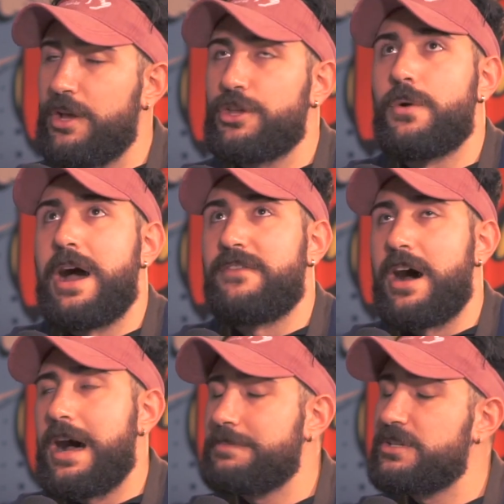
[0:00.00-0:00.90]
You have
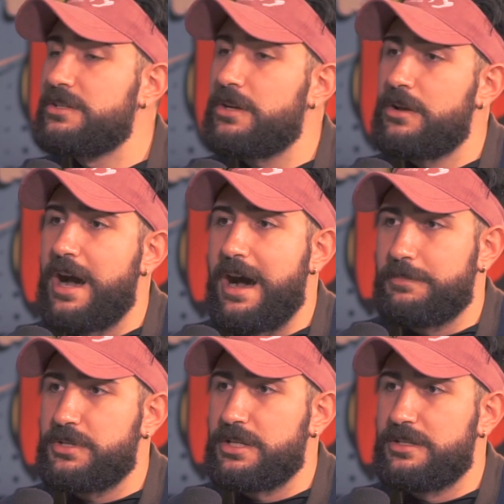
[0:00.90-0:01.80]
options on
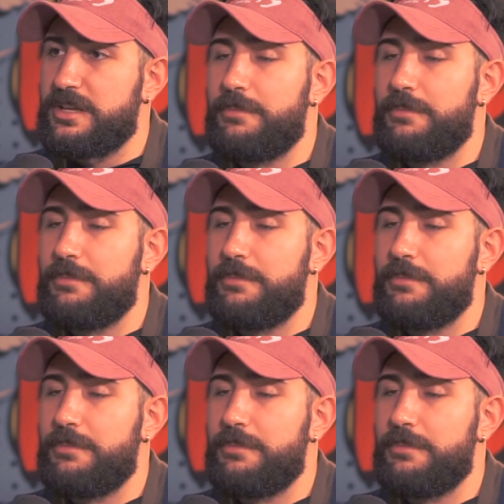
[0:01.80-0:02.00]
options,